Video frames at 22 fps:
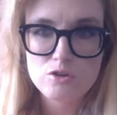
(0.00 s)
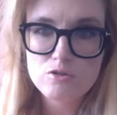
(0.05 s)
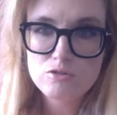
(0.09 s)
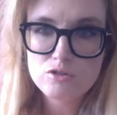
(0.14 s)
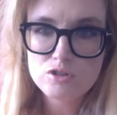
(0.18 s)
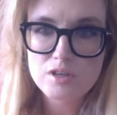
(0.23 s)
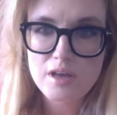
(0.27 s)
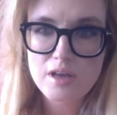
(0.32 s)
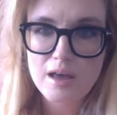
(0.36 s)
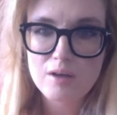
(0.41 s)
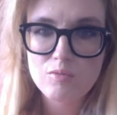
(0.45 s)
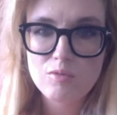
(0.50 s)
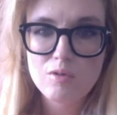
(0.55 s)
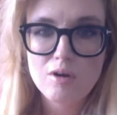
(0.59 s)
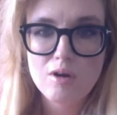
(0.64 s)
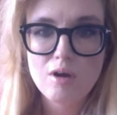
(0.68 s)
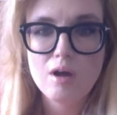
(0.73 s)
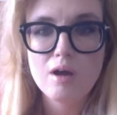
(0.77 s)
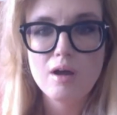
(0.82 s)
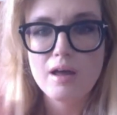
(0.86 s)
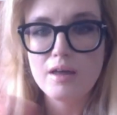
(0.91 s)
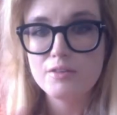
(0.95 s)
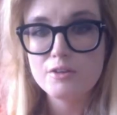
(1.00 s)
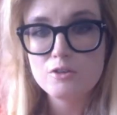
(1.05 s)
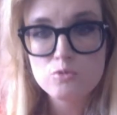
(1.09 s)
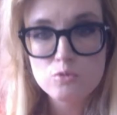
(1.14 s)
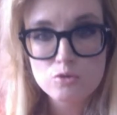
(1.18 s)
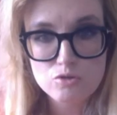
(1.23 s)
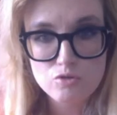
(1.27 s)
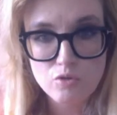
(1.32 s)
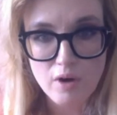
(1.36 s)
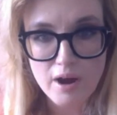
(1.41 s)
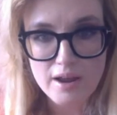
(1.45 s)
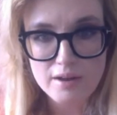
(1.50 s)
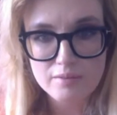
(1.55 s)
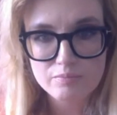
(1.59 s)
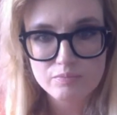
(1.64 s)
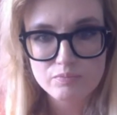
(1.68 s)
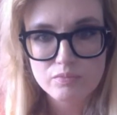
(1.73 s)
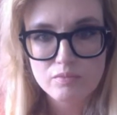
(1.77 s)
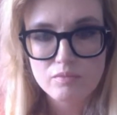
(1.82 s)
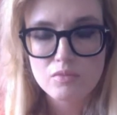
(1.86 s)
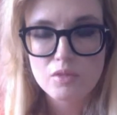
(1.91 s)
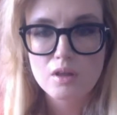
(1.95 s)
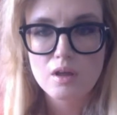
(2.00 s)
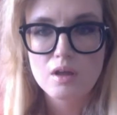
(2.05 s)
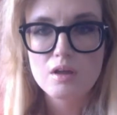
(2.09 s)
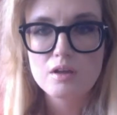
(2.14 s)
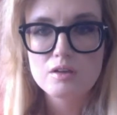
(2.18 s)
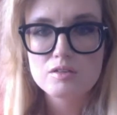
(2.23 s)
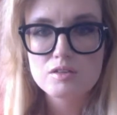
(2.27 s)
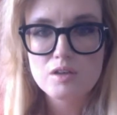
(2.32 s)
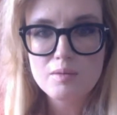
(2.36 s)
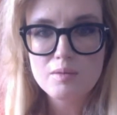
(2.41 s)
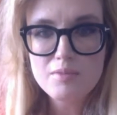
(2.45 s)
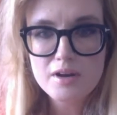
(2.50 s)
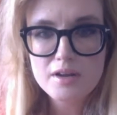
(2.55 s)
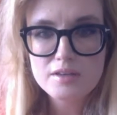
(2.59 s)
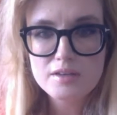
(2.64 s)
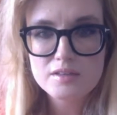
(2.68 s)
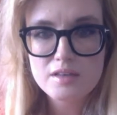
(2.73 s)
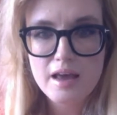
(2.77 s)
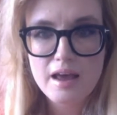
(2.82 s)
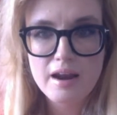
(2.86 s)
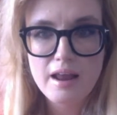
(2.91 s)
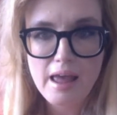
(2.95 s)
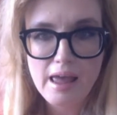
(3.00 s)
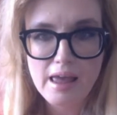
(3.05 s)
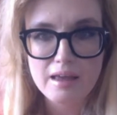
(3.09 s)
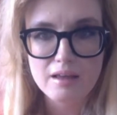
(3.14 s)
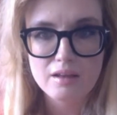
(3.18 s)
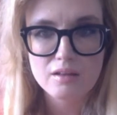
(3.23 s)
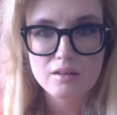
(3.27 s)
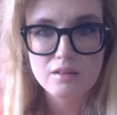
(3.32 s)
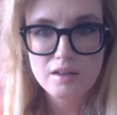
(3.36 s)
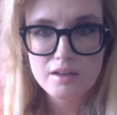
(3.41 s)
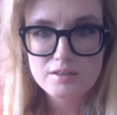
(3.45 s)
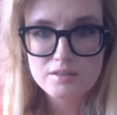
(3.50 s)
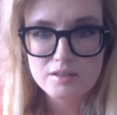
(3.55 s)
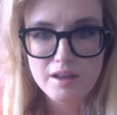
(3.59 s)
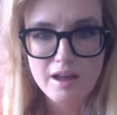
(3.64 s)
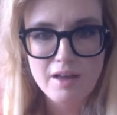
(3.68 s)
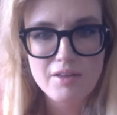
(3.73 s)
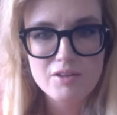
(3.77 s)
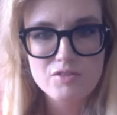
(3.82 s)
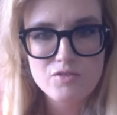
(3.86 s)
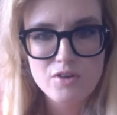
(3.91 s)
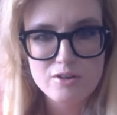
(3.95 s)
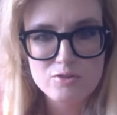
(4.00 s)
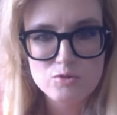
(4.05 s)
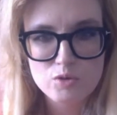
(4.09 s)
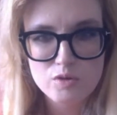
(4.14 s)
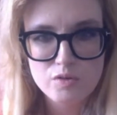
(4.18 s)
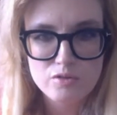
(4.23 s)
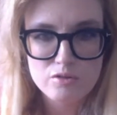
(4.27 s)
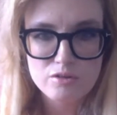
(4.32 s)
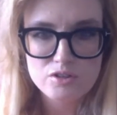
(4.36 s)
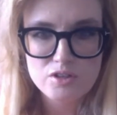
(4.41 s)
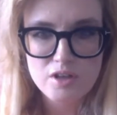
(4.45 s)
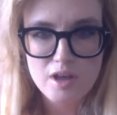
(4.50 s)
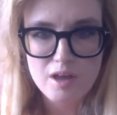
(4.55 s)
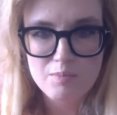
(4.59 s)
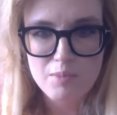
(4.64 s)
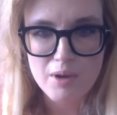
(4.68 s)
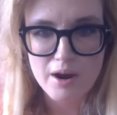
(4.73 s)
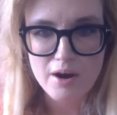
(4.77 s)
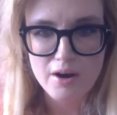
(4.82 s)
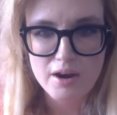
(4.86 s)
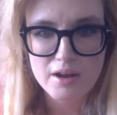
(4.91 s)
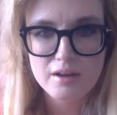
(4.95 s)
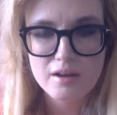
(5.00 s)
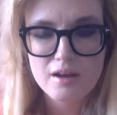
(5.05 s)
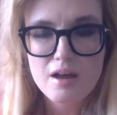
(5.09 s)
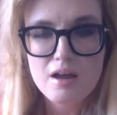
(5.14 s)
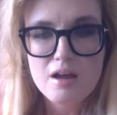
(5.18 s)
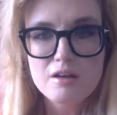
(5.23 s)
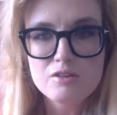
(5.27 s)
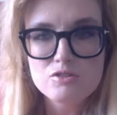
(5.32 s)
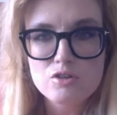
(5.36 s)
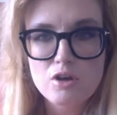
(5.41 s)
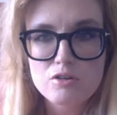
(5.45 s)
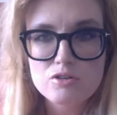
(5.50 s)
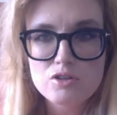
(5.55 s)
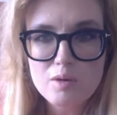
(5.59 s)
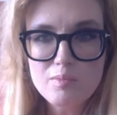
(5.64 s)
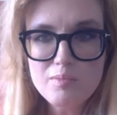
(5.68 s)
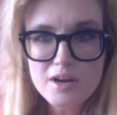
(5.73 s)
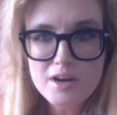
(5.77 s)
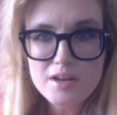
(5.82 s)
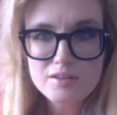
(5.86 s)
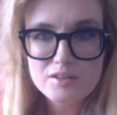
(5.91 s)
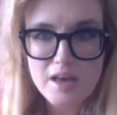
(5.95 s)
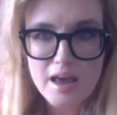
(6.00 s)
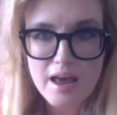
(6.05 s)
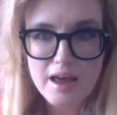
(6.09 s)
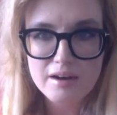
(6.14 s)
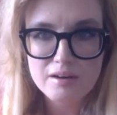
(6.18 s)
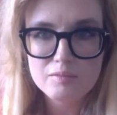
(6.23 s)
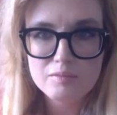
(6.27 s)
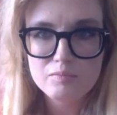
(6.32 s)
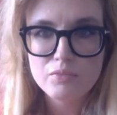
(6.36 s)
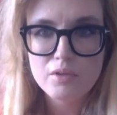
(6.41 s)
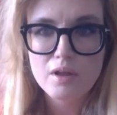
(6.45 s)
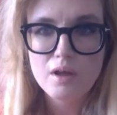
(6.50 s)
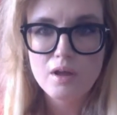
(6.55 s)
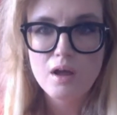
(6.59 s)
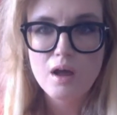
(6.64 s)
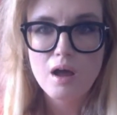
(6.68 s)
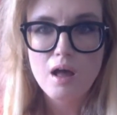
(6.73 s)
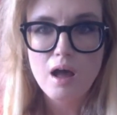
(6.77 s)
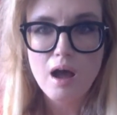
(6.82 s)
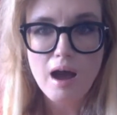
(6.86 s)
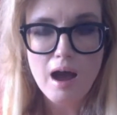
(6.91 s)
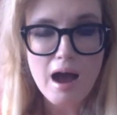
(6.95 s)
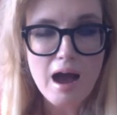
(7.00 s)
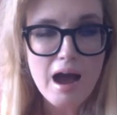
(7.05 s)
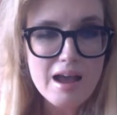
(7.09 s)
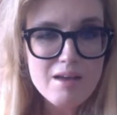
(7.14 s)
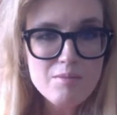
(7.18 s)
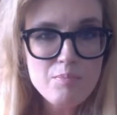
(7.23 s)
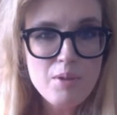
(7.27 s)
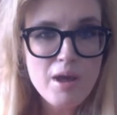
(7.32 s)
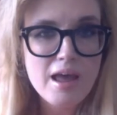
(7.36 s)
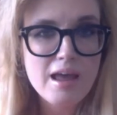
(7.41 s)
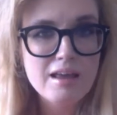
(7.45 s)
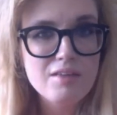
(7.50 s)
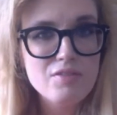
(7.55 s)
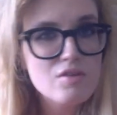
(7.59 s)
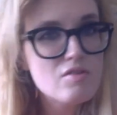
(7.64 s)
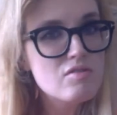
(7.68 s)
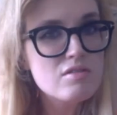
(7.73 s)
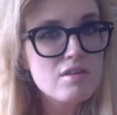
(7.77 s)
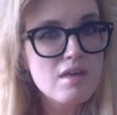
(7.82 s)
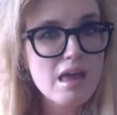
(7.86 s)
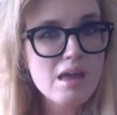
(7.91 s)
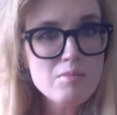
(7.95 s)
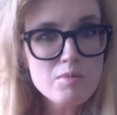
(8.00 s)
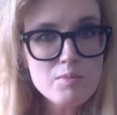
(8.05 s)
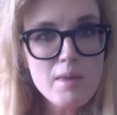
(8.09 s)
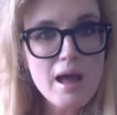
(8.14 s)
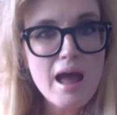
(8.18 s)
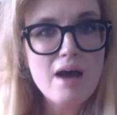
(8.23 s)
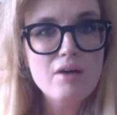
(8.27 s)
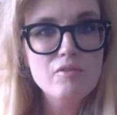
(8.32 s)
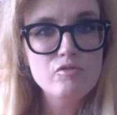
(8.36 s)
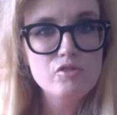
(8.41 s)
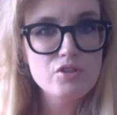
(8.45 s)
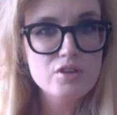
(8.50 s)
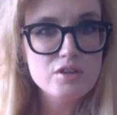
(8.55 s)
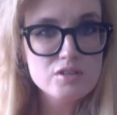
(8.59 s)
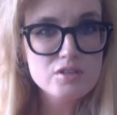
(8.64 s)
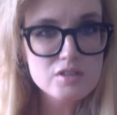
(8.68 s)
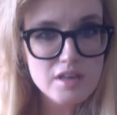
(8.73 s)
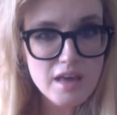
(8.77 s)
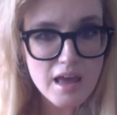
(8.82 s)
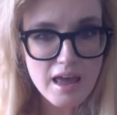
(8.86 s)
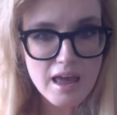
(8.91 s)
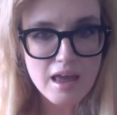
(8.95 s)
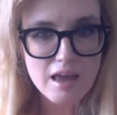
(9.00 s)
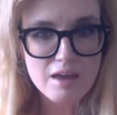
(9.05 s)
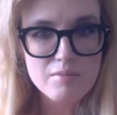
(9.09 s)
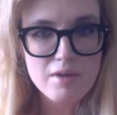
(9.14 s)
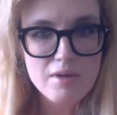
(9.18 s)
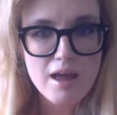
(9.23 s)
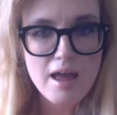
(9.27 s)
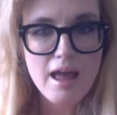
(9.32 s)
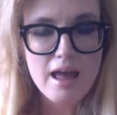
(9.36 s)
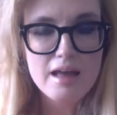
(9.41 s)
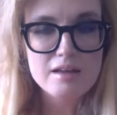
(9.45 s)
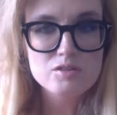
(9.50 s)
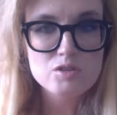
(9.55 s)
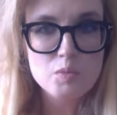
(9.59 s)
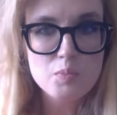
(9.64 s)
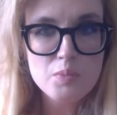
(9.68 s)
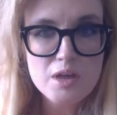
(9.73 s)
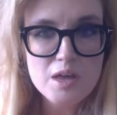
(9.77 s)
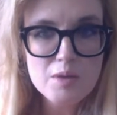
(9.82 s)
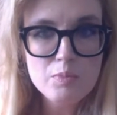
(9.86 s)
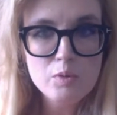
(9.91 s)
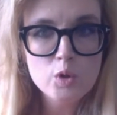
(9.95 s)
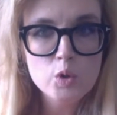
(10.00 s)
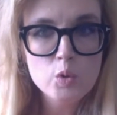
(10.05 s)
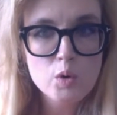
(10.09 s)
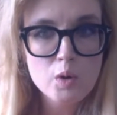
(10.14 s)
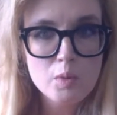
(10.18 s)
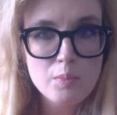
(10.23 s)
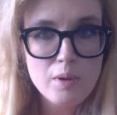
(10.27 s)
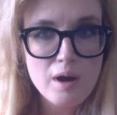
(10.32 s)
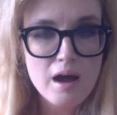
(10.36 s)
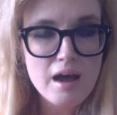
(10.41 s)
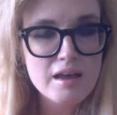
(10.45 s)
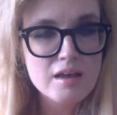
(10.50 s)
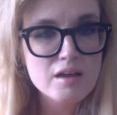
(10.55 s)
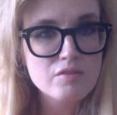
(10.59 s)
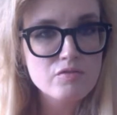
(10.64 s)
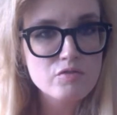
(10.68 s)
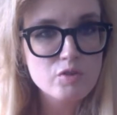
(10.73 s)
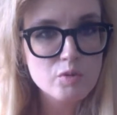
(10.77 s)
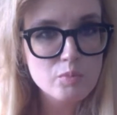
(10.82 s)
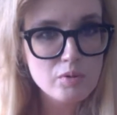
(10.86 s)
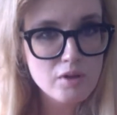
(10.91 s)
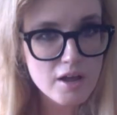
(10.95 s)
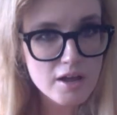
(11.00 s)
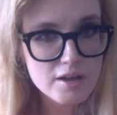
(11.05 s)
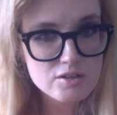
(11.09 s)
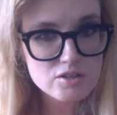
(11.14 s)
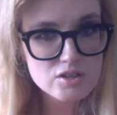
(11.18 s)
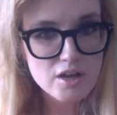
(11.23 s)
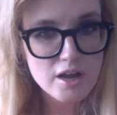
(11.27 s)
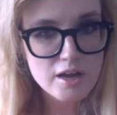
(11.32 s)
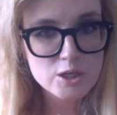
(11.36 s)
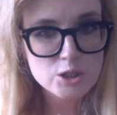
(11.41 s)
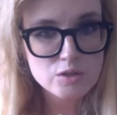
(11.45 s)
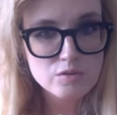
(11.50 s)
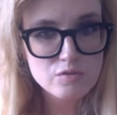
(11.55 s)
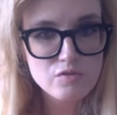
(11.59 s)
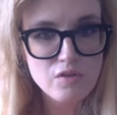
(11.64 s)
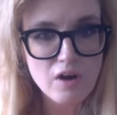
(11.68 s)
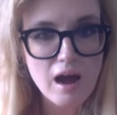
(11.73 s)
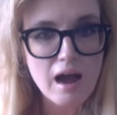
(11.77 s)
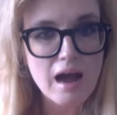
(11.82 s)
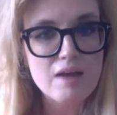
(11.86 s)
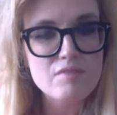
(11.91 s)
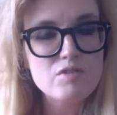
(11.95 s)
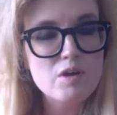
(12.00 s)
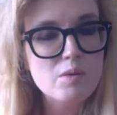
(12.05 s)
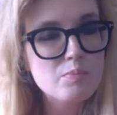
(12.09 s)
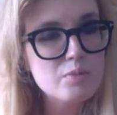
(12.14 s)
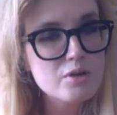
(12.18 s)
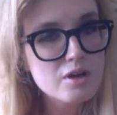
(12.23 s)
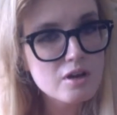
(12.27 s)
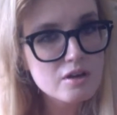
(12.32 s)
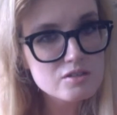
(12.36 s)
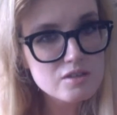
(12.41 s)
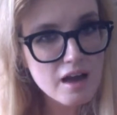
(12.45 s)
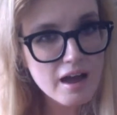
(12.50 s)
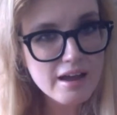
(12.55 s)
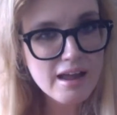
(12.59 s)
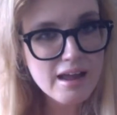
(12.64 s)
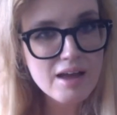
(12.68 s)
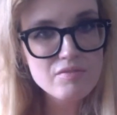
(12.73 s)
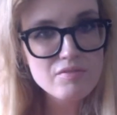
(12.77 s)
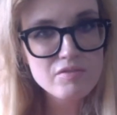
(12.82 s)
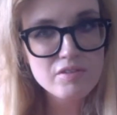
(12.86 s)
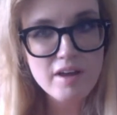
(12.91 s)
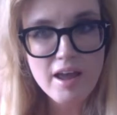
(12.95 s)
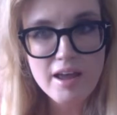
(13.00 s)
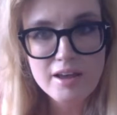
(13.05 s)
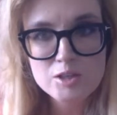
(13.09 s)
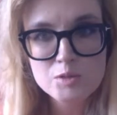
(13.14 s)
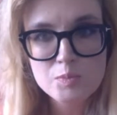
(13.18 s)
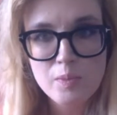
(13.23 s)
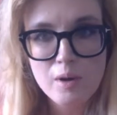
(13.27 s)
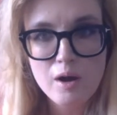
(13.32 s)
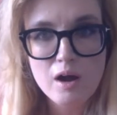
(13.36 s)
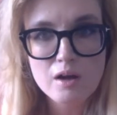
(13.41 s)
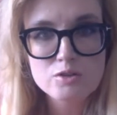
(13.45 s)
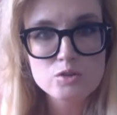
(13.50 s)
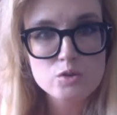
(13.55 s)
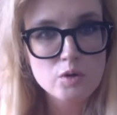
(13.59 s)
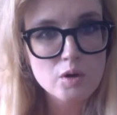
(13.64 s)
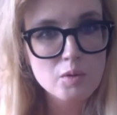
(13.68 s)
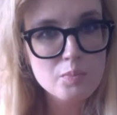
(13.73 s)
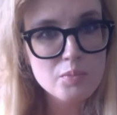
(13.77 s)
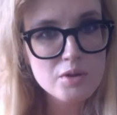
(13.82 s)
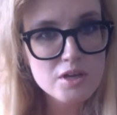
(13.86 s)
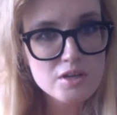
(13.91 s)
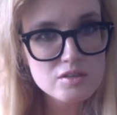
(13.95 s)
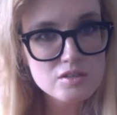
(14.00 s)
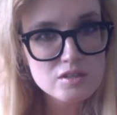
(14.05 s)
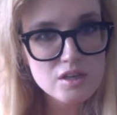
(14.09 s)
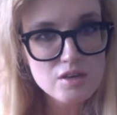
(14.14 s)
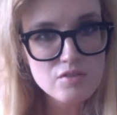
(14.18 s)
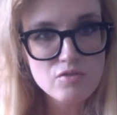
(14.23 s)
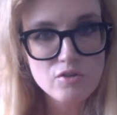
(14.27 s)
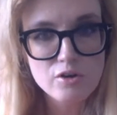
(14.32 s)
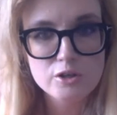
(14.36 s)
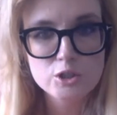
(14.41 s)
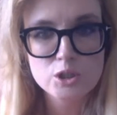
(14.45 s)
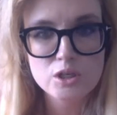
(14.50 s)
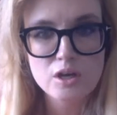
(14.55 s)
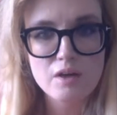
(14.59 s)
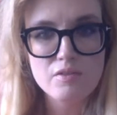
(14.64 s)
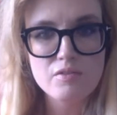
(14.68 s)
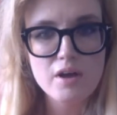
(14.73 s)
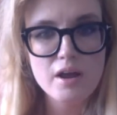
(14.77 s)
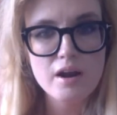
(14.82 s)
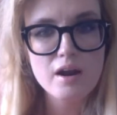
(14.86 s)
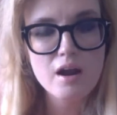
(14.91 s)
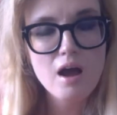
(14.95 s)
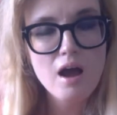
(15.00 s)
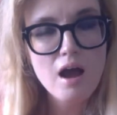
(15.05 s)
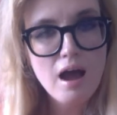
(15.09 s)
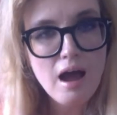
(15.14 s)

and you said, and this was great, somebody said, hey, listen, oh, that's very sweet of you to say, Perry. So somebody said, I paid the same amount for this game as the people who are buying it for PlayStation 5. Yet because I have an Xbox or a PC version of it,